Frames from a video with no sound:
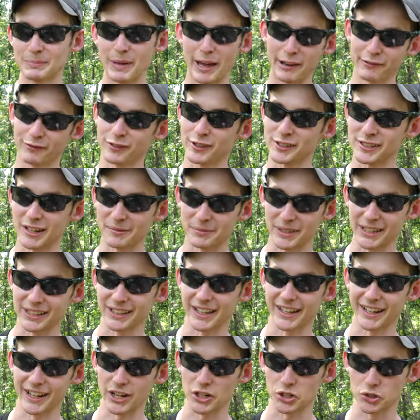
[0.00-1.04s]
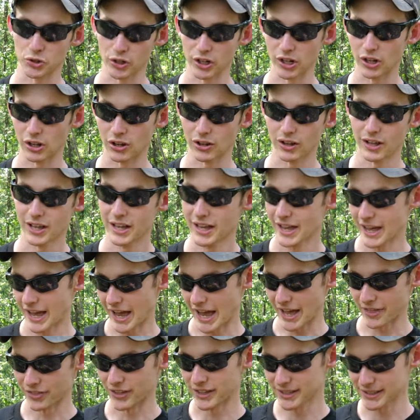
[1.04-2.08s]
meant for something like a drill,
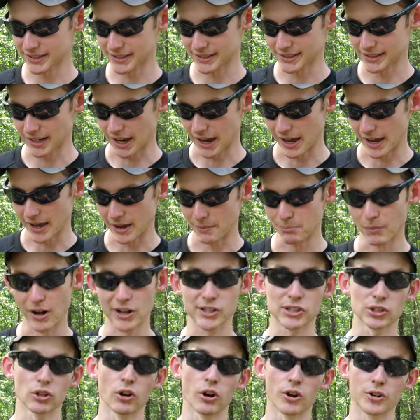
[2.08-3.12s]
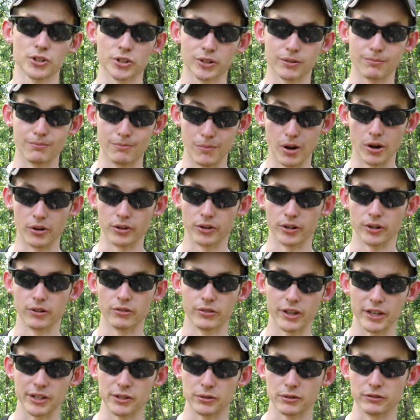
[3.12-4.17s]
and this is a much larger motor
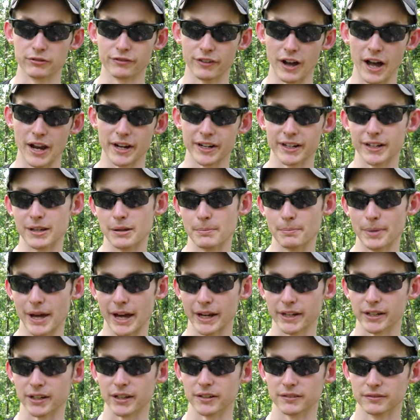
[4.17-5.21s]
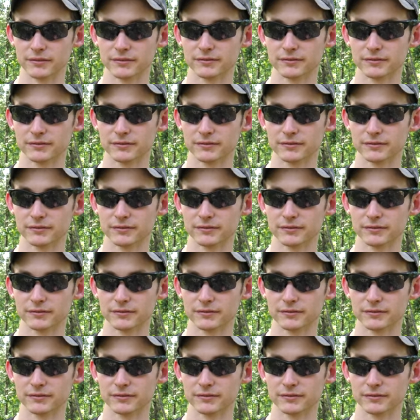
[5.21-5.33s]
than you'd find in an impact gun.